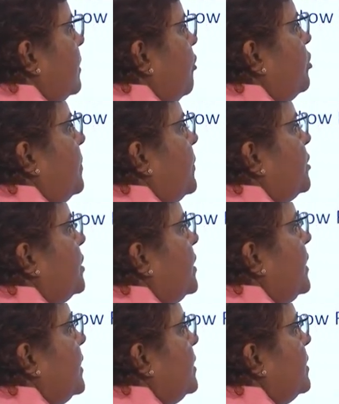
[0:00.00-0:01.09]
Now the person
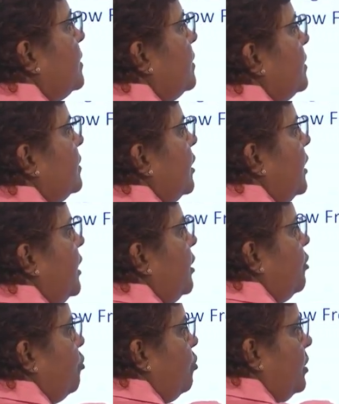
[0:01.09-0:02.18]
is
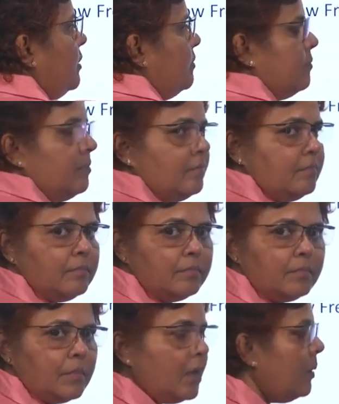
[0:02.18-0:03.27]
30-year-old,
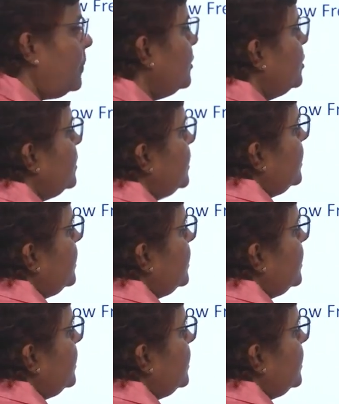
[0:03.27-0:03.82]
a person